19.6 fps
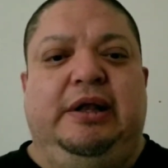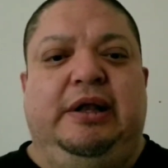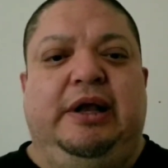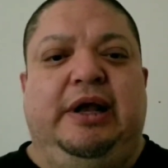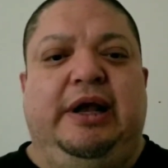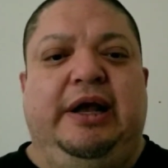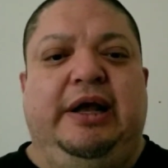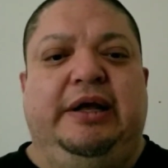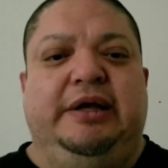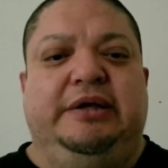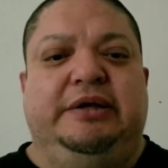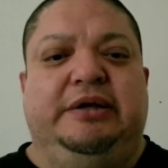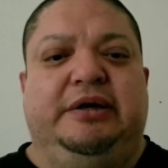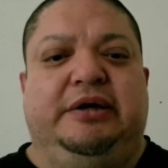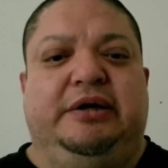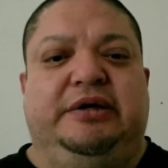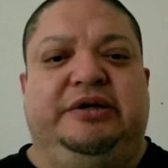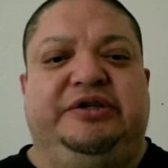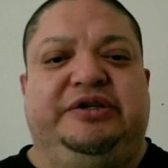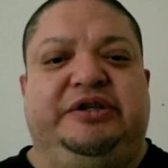And
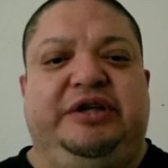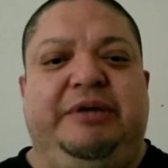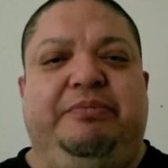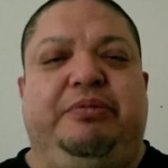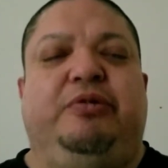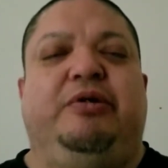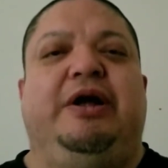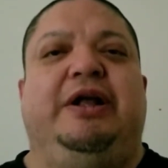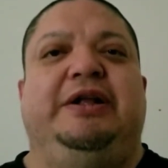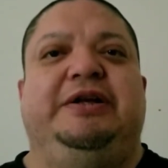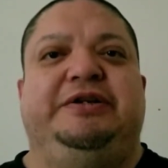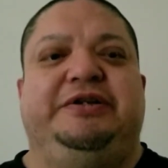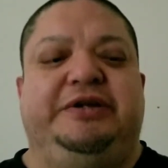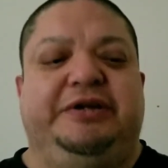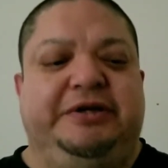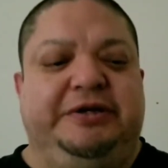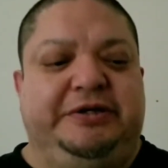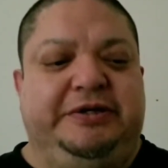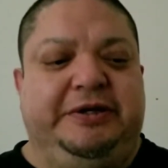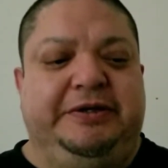uh, sleep
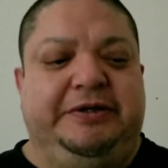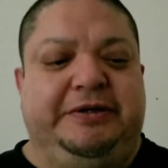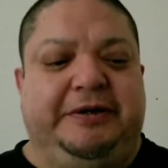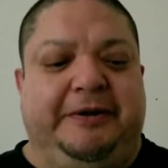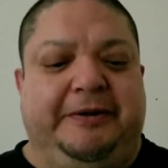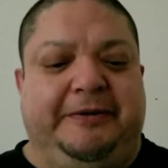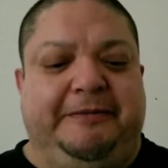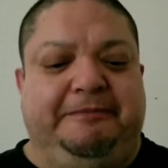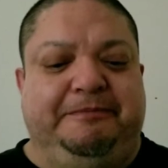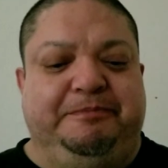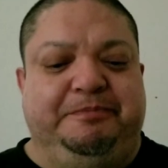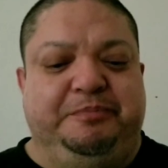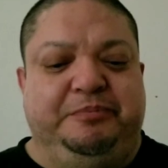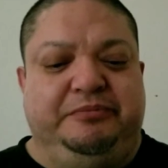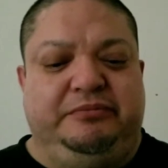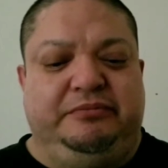paralysis is um,